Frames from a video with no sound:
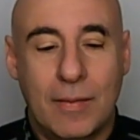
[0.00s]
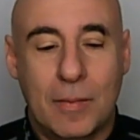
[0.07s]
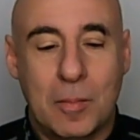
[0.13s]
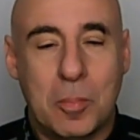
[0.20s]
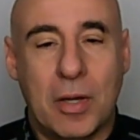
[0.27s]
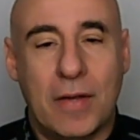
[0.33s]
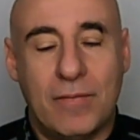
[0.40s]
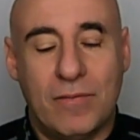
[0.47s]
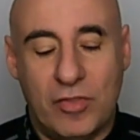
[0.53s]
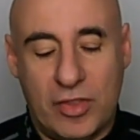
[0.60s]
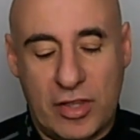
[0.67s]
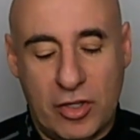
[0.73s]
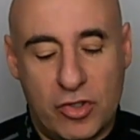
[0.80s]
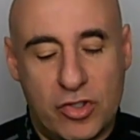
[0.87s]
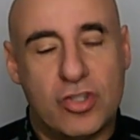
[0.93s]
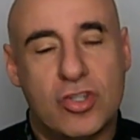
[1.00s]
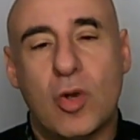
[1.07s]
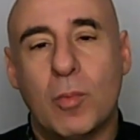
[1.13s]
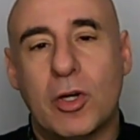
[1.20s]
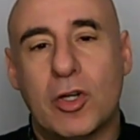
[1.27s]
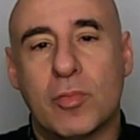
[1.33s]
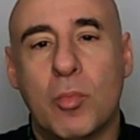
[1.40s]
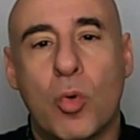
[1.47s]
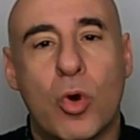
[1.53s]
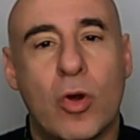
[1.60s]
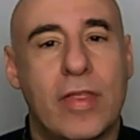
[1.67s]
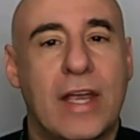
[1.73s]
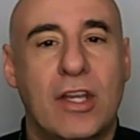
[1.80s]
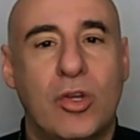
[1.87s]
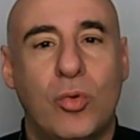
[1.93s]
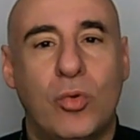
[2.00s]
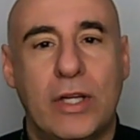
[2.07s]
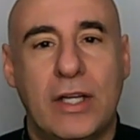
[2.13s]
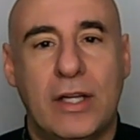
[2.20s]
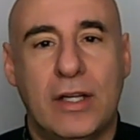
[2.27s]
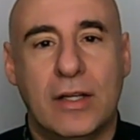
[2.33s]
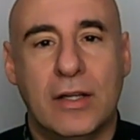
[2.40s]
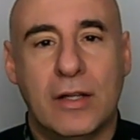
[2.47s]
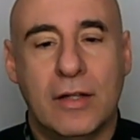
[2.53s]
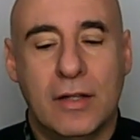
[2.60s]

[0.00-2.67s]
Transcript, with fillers: But there's so much more that you need.